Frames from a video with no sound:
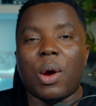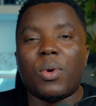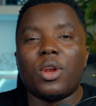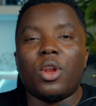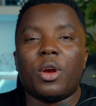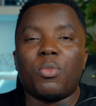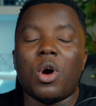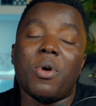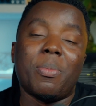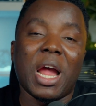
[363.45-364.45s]
or I want to learn
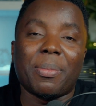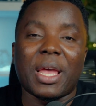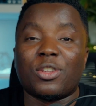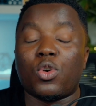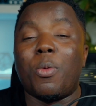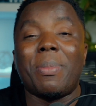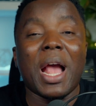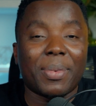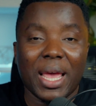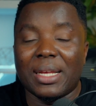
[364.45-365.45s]
more about Mimecast or
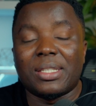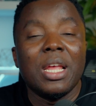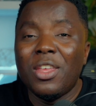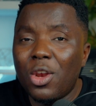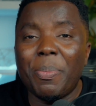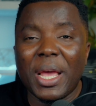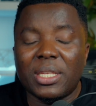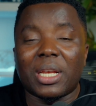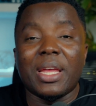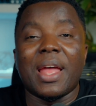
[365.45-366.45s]
Mimecast,
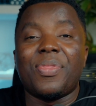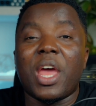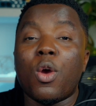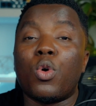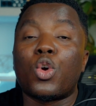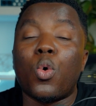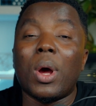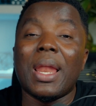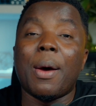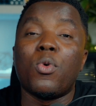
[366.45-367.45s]
basically, and then it would
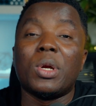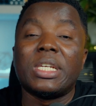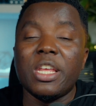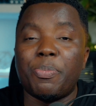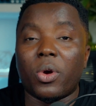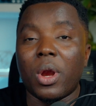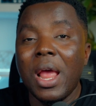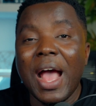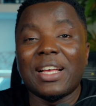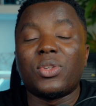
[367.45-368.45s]
go a lot more deeper
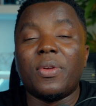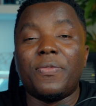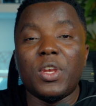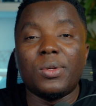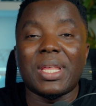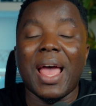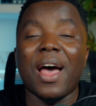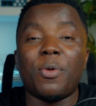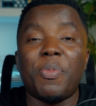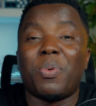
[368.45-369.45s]
as to the videos that
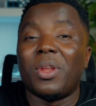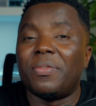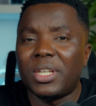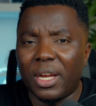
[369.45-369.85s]
other people have